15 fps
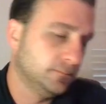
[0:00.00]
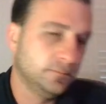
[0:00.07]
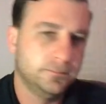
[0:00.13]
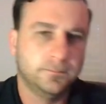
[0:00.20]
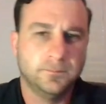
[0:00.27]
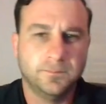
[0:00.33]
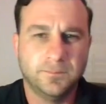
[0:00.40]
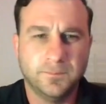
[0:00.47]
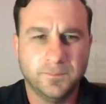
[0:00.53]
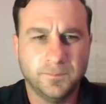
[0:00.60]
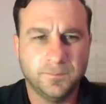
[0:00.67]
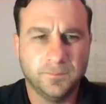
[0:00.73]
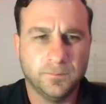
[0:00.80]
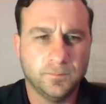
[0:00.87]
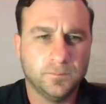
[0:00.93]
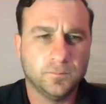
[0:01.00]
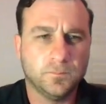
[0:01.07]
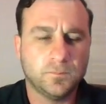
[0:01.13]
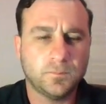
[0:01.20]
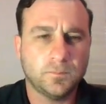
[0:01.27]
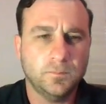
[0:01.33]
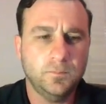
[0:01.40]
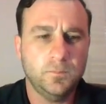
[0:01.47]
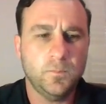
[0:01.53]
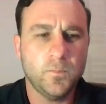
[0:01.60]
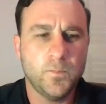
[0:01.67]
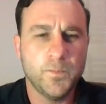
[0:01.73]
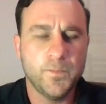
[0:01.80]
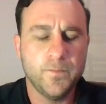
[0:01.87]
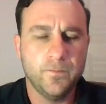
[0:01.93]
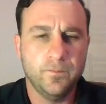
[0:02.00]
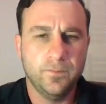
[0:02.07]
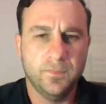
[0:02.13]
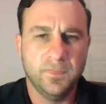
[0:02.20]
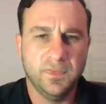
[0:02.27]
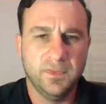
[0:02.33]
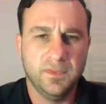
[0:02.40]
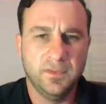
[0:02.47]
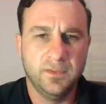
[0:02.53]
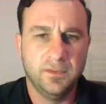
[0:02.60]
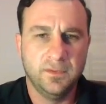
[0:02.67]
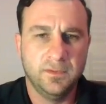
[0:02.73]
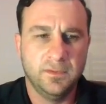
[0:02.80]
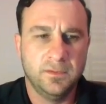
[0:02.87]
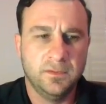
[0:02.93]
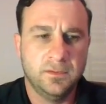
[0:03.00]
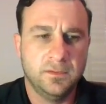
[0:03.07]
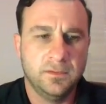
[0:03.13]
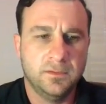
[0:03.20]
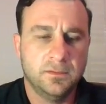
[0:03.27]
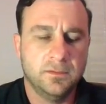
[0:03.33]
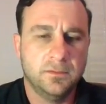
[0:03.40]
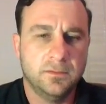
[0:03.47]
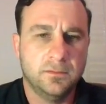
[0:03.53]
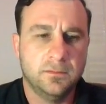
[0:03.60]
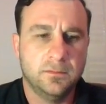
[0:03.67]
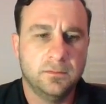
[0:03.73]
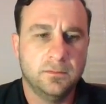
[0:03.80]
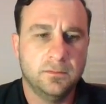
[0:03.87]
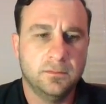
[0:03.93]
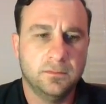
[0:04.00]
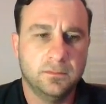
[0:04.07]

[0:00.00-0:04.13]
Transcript: [no speech]